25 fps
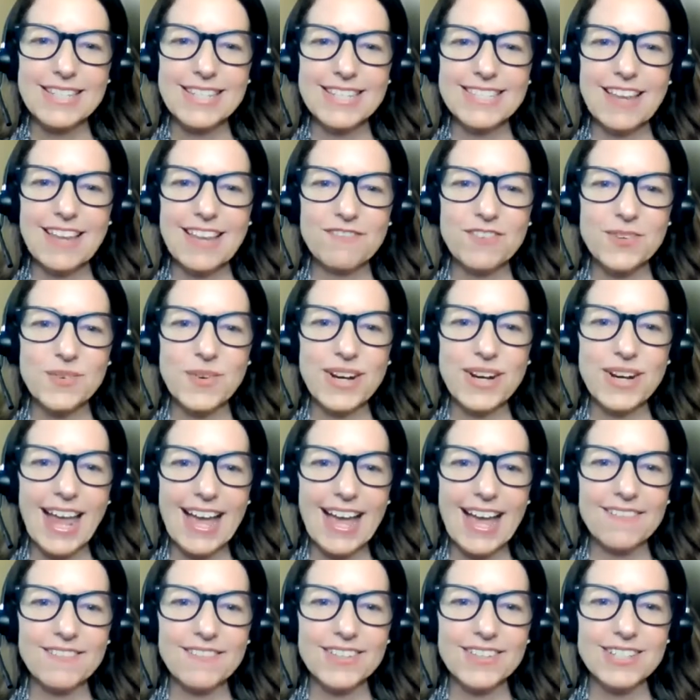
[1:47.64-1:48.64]
Does everyone
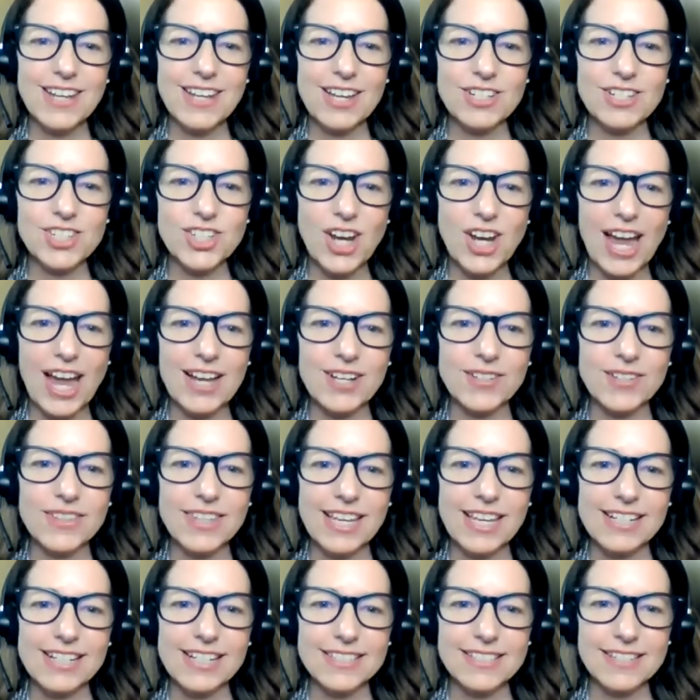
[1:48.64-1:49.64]
have a
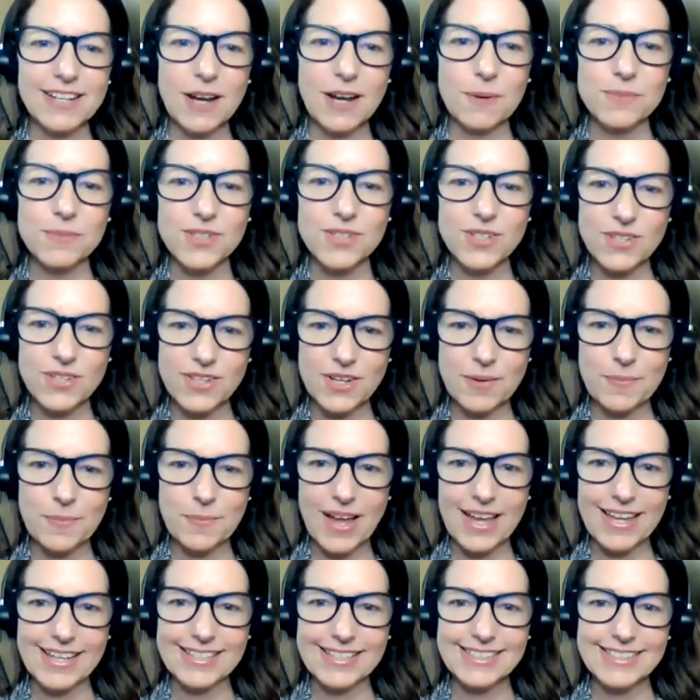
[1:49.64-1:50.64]
child that has come to their
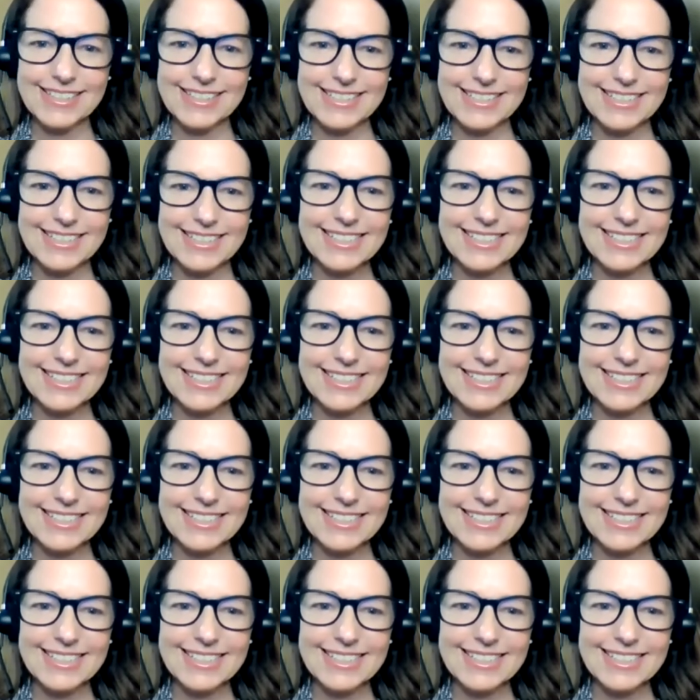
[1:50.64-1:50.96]
mind?